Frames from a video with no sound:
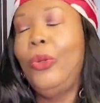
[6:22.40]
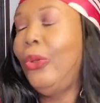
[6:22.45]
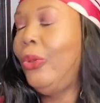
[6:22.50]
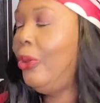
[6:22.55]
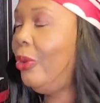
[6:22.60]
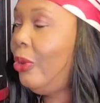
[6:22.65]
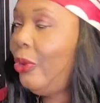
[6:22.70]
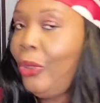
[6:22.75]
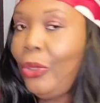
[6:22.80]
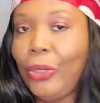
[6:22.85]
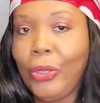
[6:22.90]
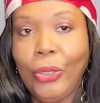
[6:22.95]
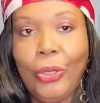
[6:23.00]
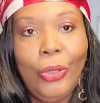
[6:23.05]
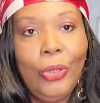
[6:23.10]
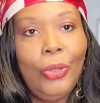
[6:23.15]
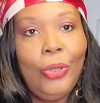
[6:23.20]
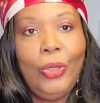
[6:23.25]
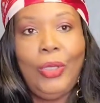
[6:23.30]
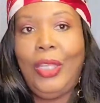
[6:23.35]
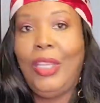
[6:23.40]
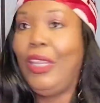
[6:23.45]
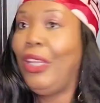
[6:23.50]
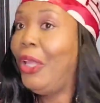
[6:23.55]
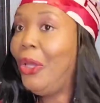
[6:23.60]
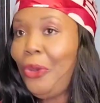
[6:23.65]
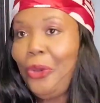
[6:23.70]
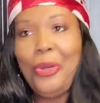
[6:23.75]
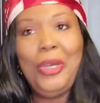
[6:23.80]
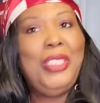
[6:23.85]
Ooh,
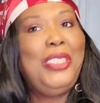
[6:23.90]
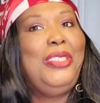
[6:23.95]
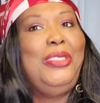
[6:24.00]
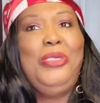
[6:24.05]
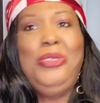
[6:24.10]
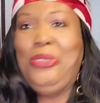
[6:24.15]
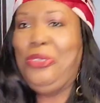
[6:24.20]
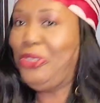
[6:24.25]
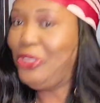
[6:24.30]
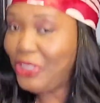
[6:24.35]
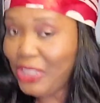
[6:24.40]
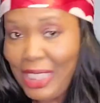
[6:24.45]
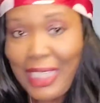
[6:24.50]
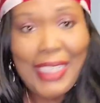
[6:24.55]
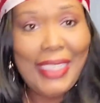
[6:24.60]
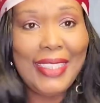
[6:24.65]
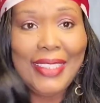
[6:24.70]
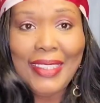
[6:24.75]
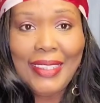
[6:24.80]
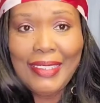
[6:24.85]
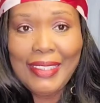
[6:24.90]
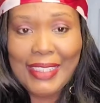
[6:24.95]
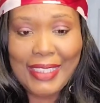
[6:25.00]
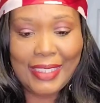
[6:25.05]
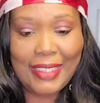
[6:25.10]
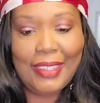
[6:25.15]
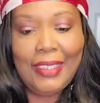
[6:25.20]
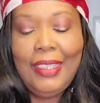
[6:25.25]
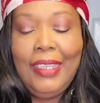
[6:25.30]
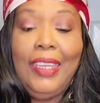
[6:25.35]
Lord.
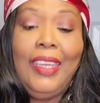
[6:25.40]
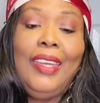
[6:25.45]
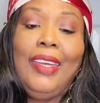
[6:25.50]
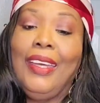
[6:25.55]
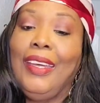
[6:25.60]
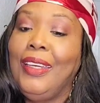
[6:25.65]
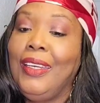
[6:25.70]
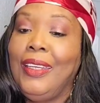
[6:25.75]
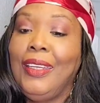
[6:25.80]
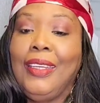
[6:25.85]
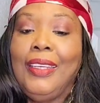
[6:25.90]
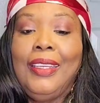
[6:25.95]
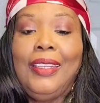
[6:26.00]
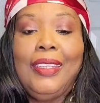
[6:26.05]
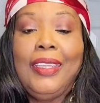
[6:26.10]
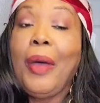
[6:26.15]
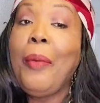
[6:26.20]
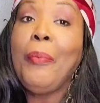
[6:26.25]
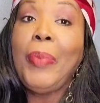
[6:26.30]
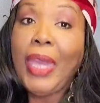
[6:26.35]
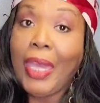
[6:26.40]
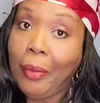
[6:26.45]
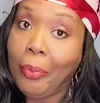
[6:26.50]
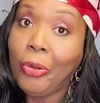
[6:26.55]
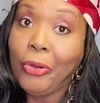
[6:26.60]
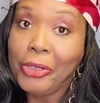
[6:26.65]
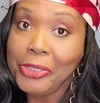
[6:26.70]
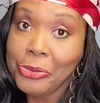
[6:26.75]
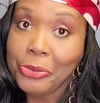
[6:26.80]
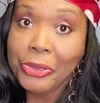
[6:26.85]
Jesus. Them bad
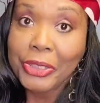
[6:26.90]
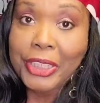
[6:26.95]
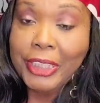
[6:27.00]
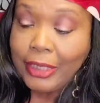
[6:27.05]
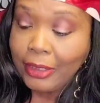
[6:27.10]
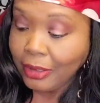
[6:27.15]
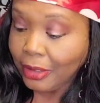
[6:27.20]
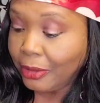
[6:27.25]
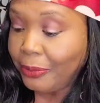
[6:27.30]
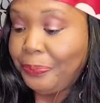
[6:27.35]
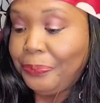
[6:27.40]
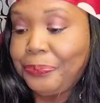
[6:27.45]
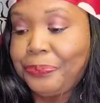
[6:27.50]
boys were good.